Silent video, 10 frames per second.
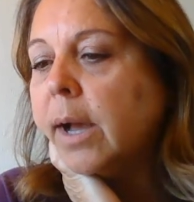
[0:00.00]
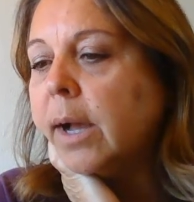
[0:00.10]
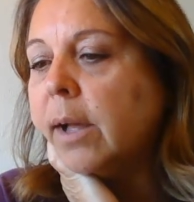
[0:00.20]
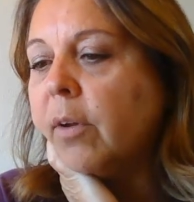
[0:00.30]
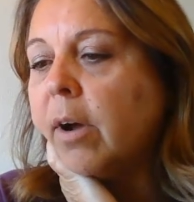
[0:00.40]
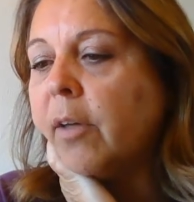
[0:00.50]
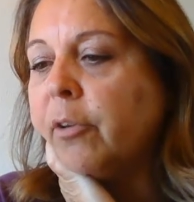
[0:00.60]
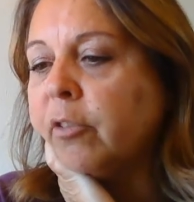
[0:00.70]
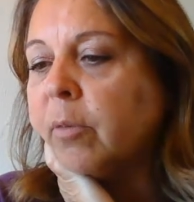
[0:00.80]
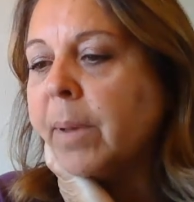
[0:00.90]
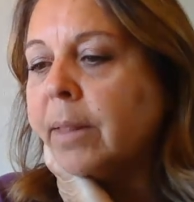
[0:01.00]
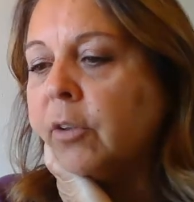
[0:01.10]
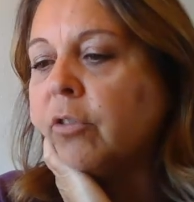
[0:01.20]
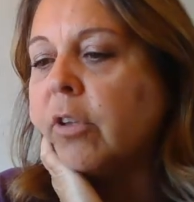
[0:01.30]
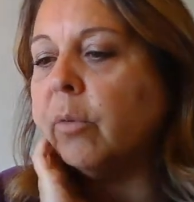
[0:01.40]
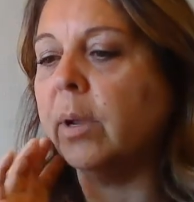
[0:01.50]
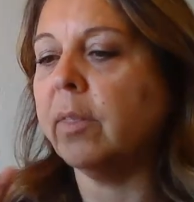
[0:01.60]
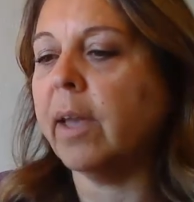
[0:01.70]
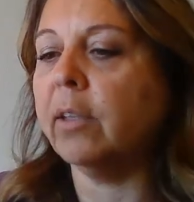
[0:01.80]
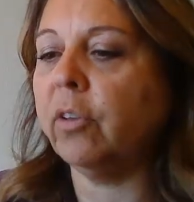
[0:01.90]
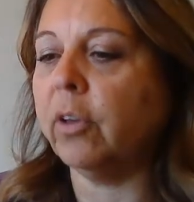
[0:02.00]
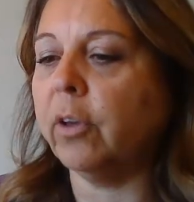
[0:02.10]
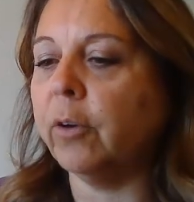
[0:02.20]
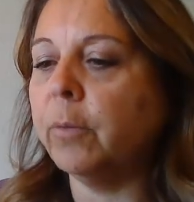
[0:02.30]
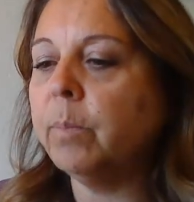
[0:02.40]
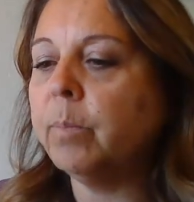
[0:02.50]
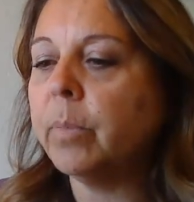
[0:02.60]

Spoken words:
the author's message, so I'll read that to you.